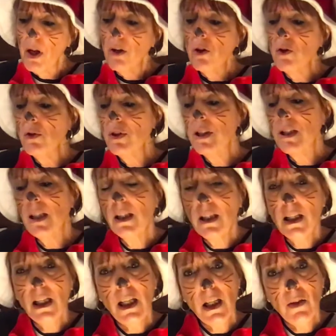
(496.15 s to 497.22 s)
You
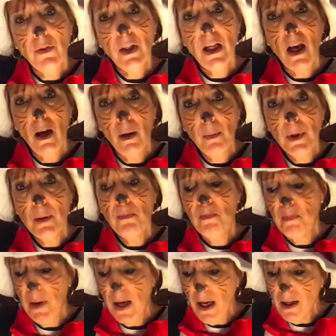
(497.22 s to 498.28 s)
didn't even help me
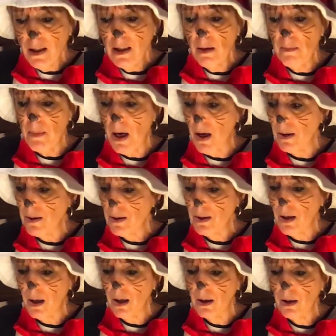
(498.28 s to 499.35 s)
bake the
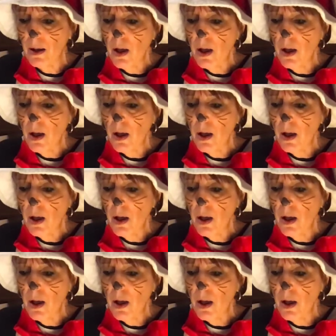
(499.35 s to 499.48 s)
matzah.